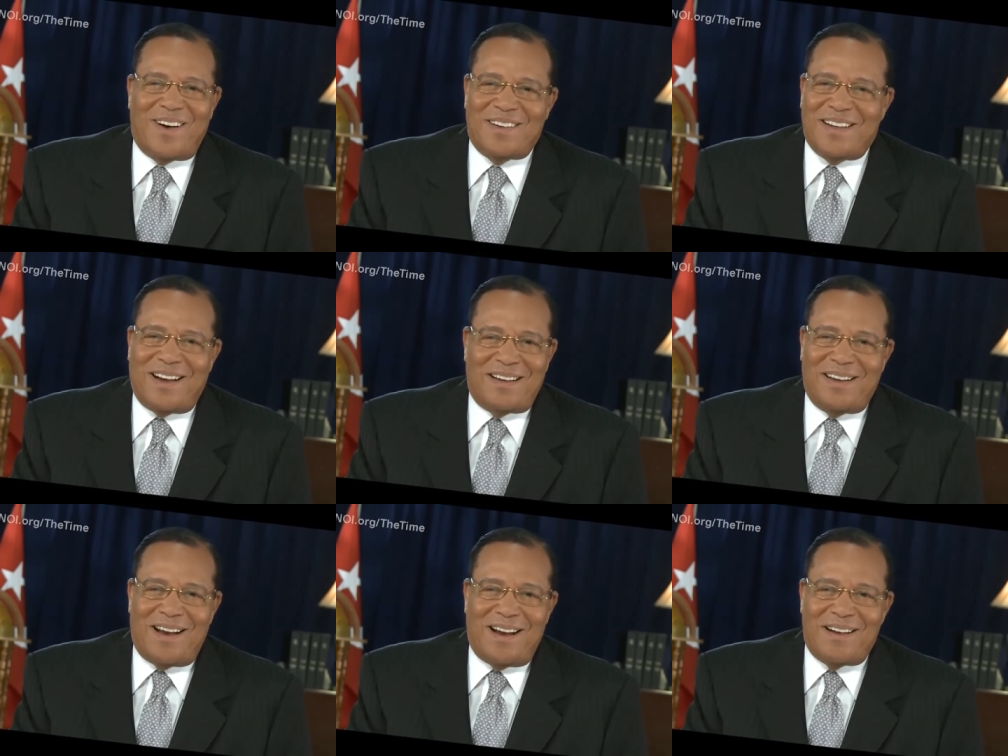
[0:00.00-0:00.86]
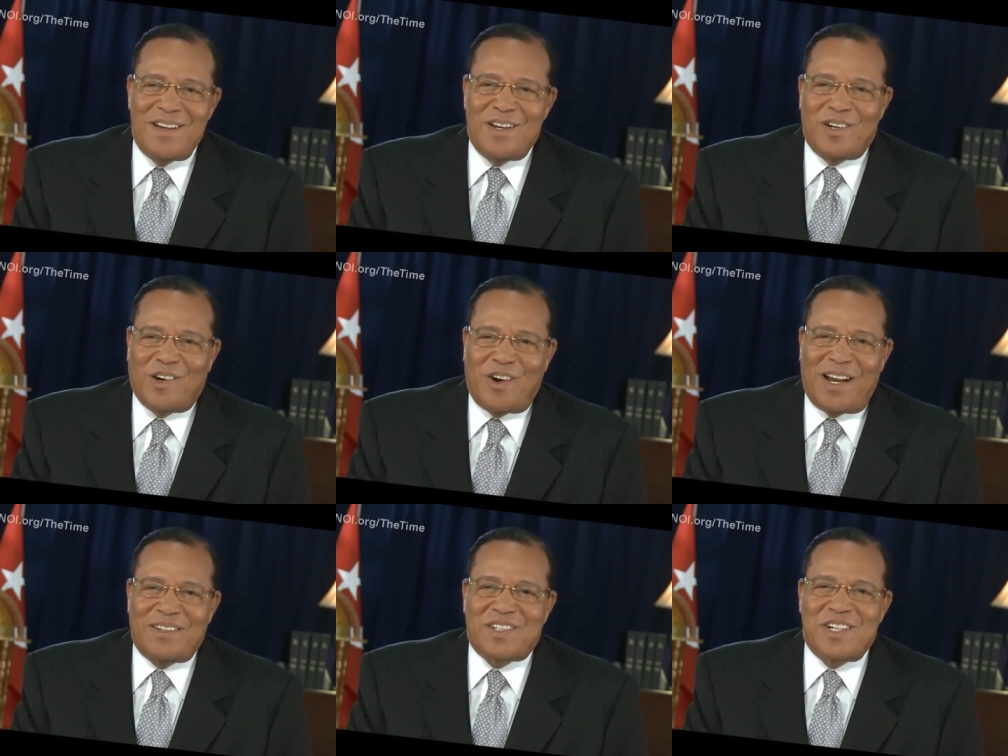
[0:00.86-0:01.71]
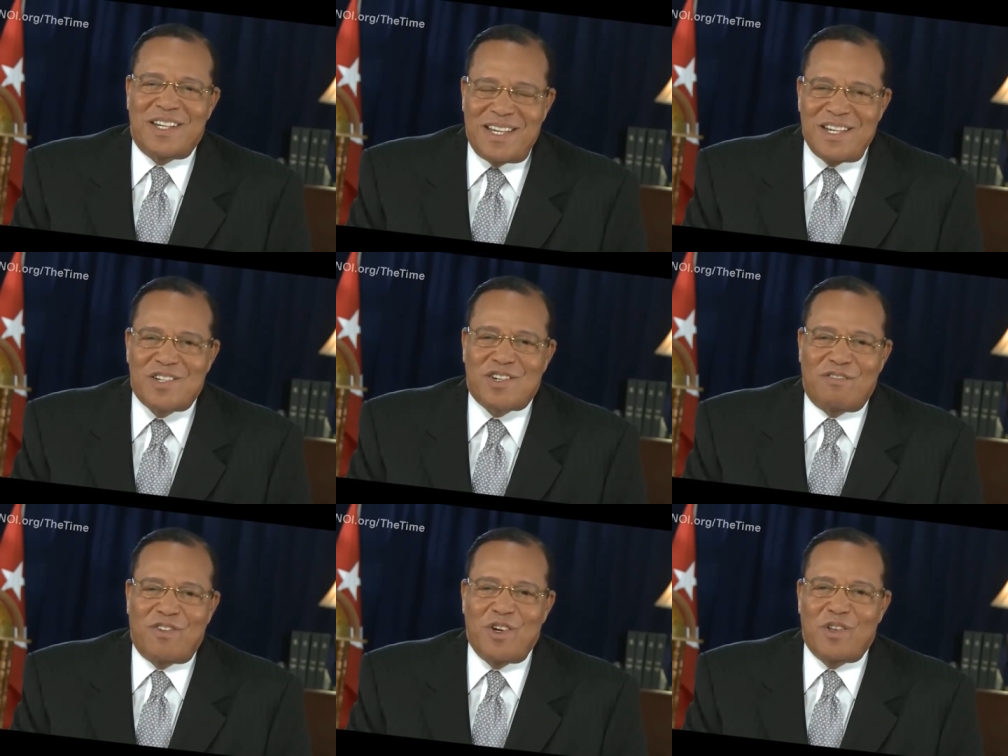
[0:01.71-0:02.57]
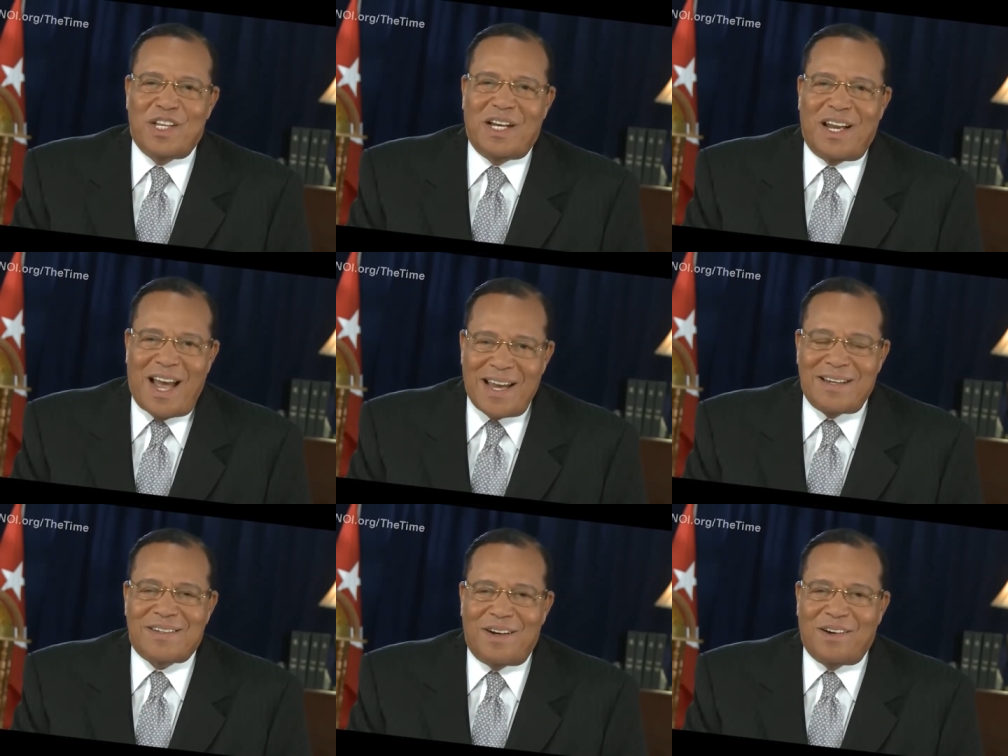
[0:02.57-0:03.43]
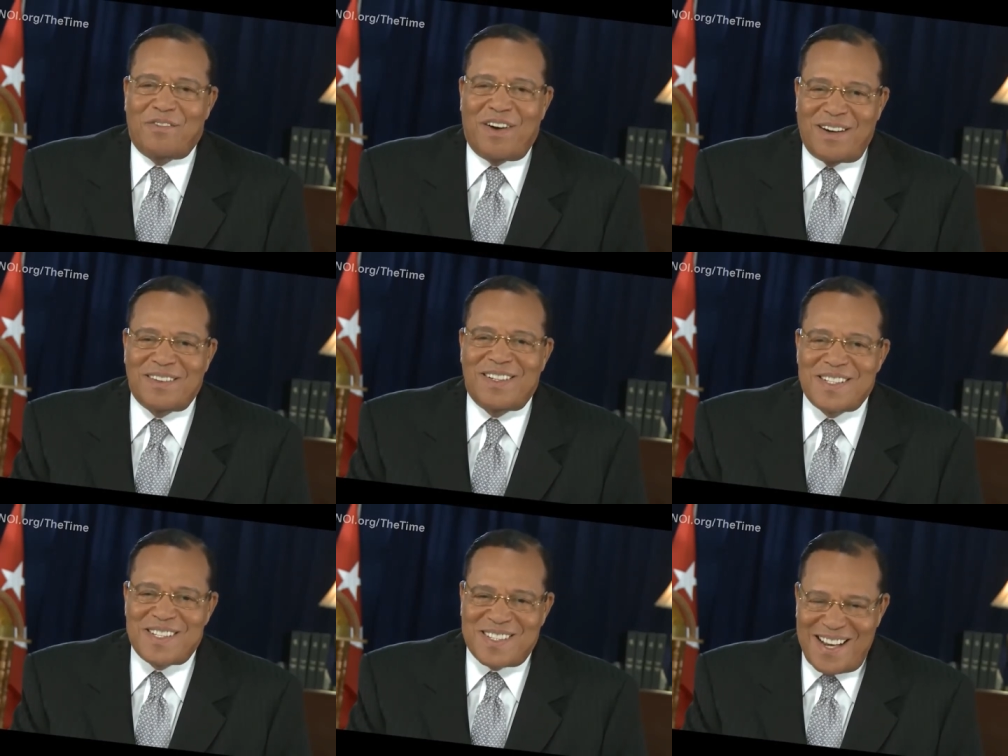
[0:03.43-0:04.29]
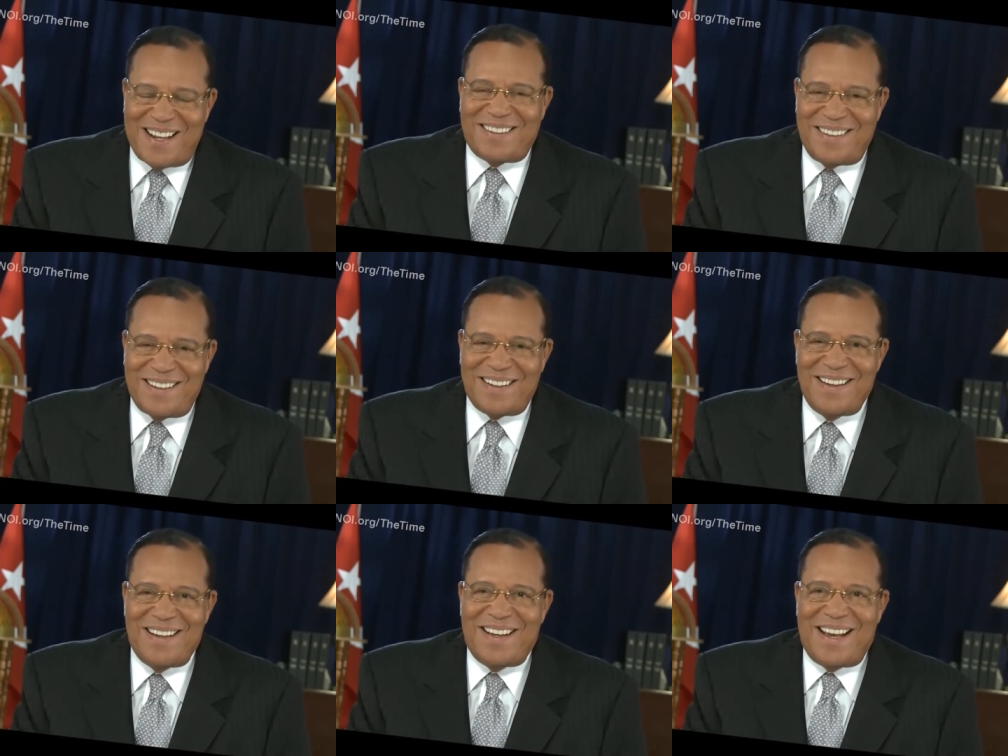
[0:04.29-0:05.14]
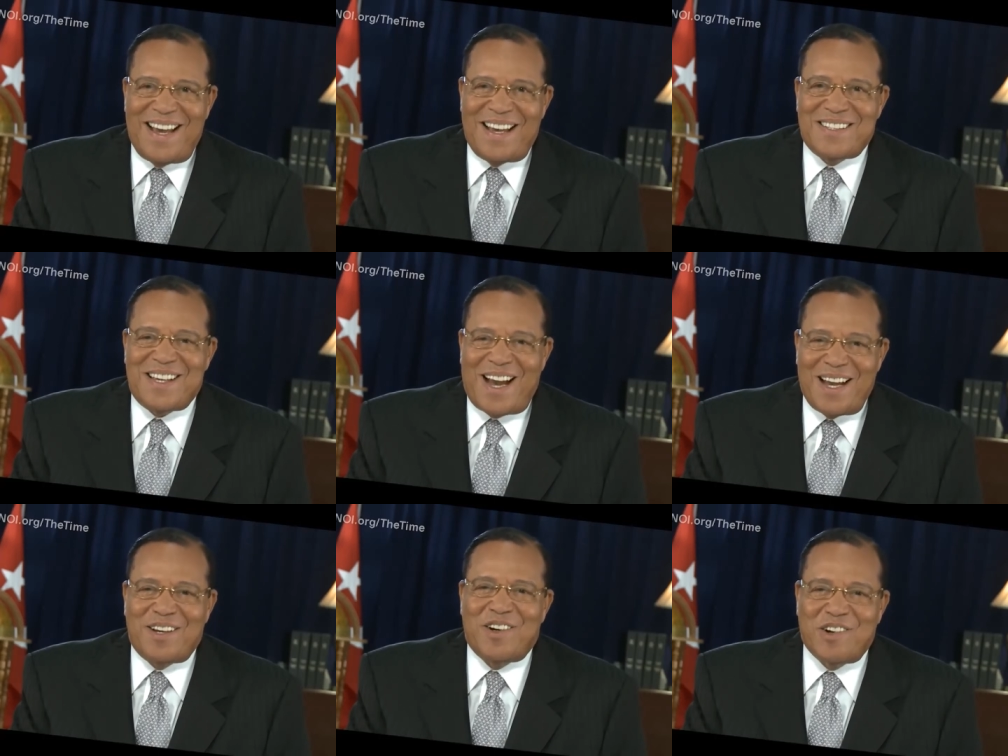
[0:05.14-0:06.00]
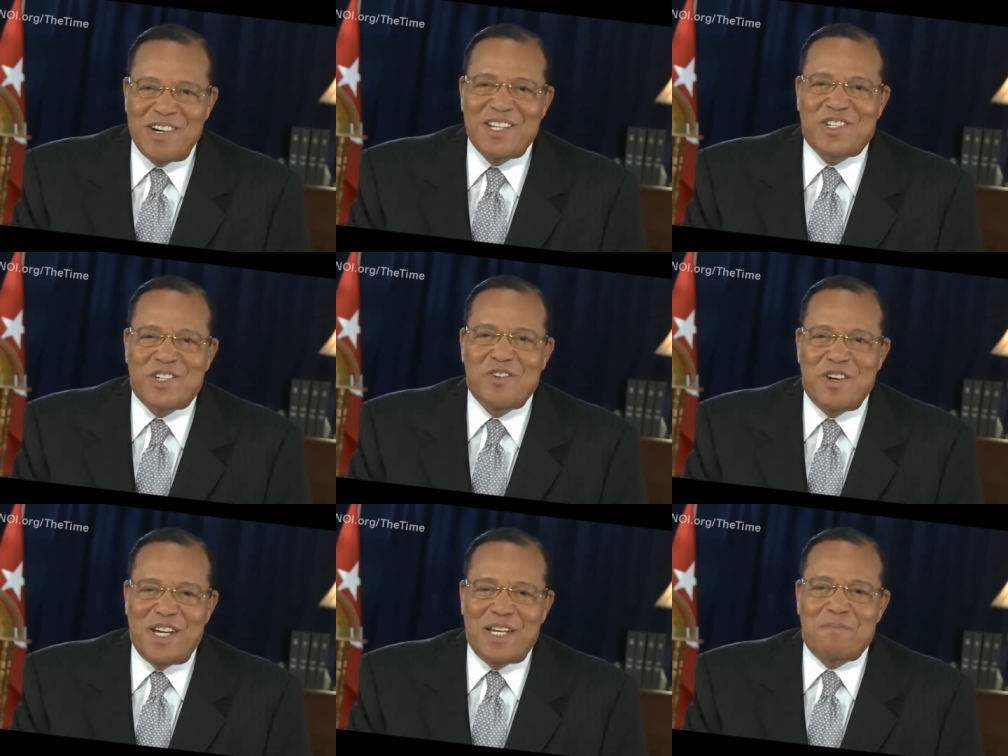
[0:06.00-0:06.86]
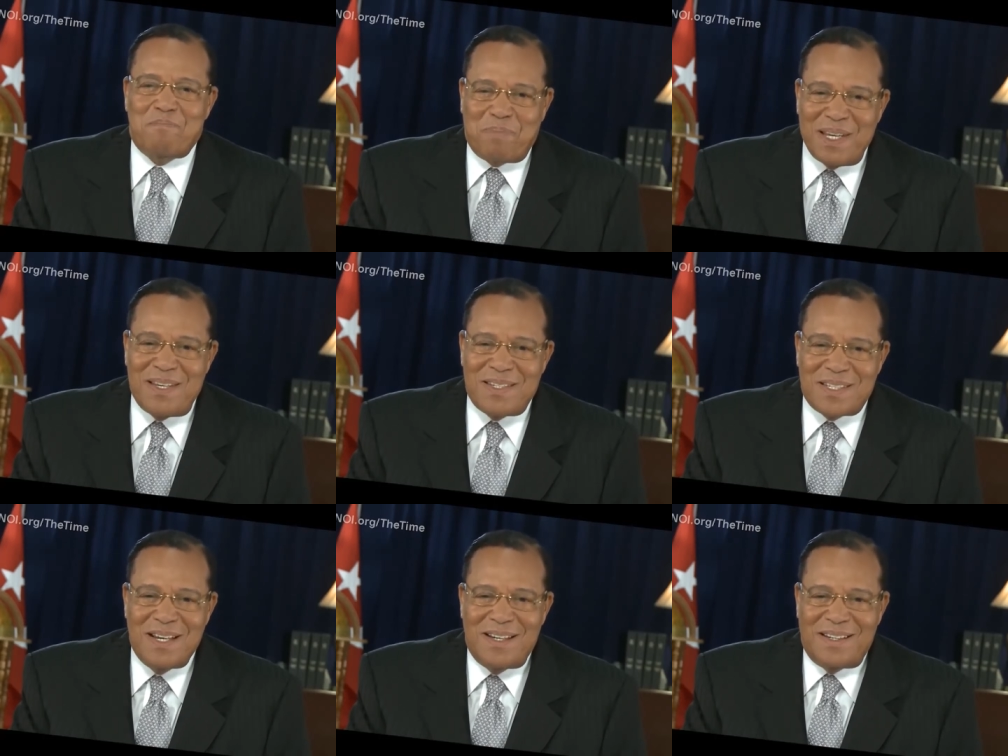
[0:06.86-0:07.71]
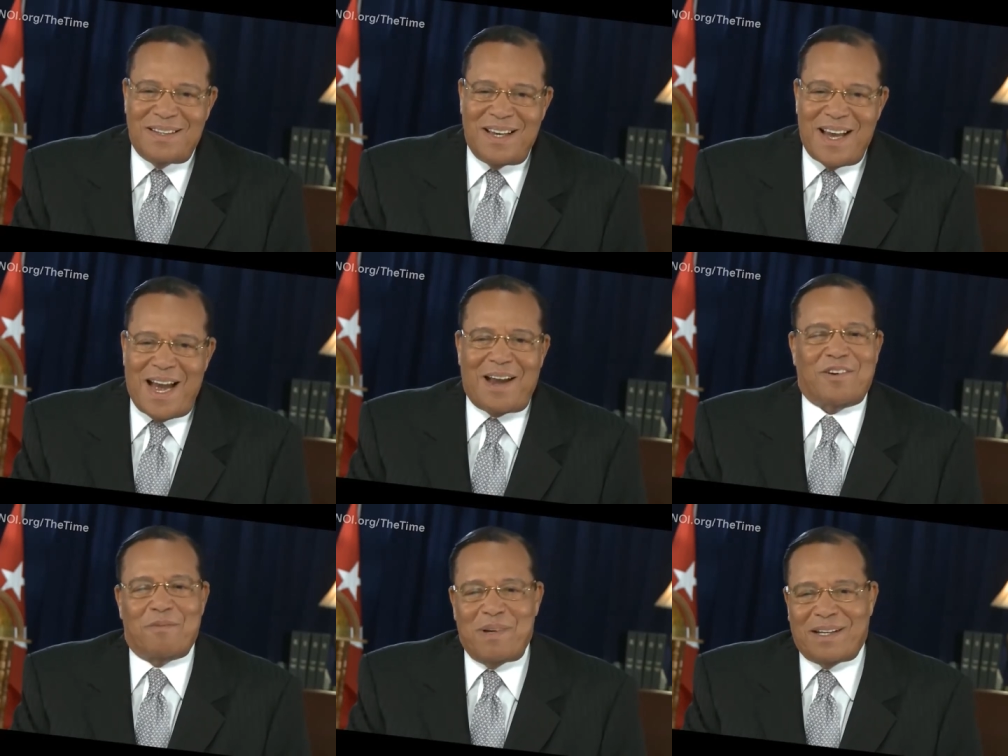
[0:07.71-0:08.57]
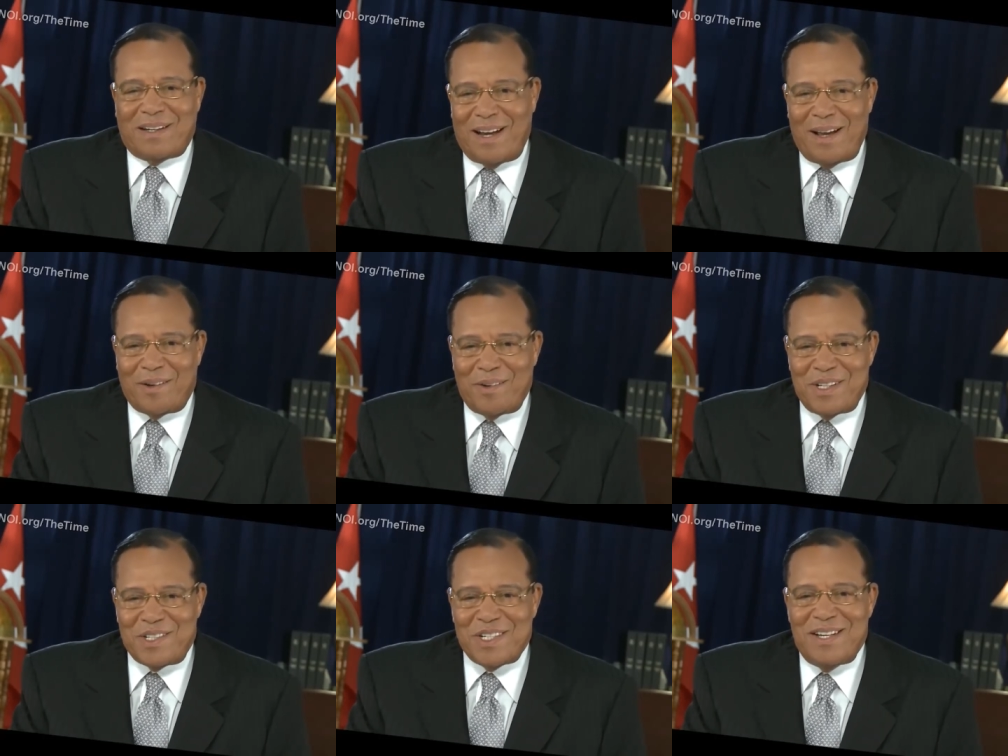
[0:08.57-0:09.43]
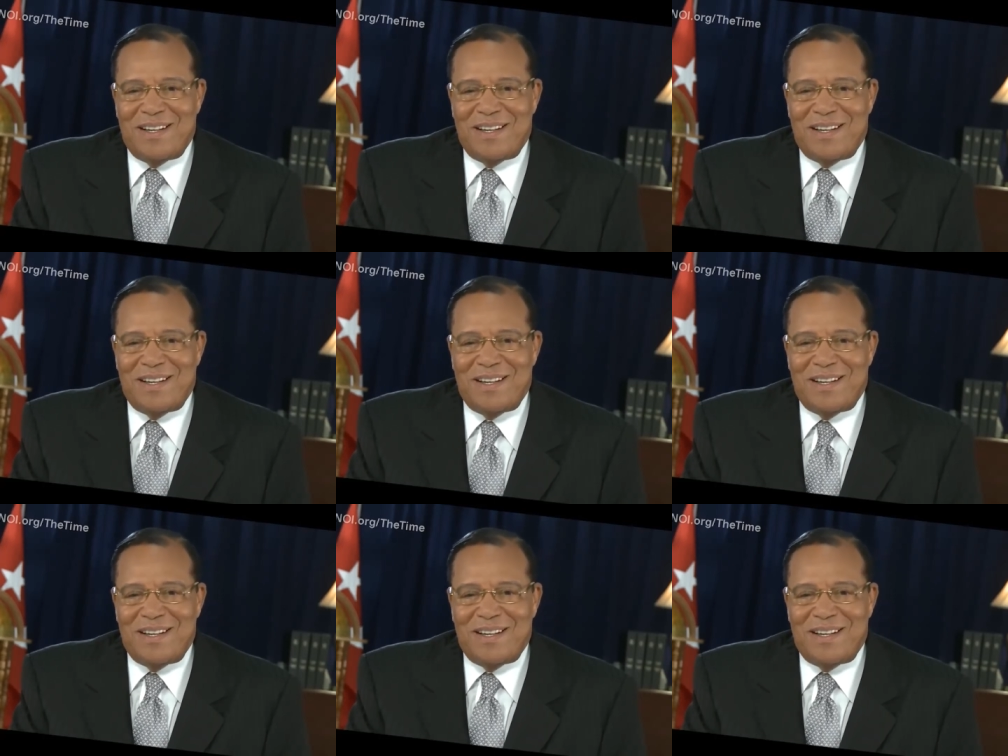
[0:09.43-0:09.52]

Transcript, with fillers: God, Allah, grant to each of you the light of understanding as I greet you in peace in the Arabic language.